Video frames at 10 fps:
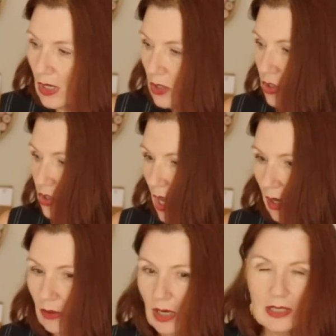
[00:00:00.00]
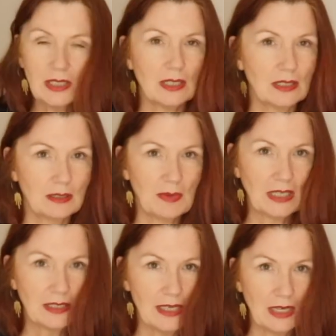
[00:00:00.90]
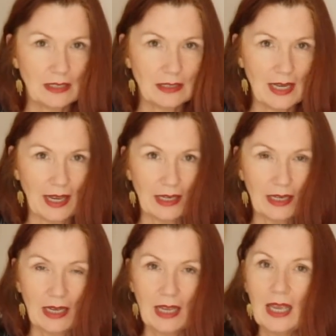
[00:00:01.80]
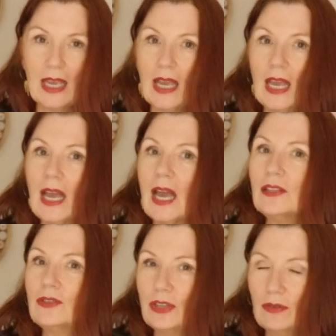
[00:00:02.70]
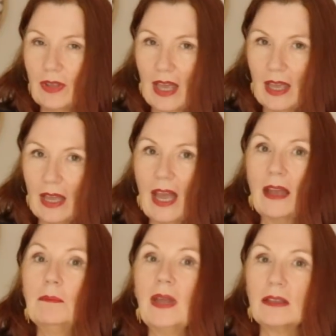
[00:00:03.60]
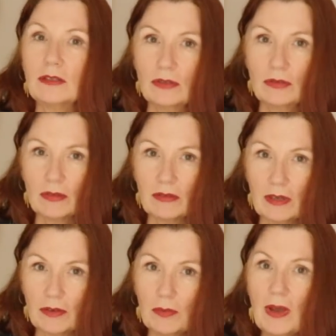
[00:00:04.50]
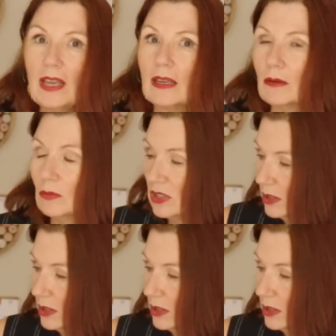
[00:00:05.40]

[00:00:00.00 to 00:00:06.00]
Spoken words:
So I decided to make a second tank and do that and make the tutorial on the way, which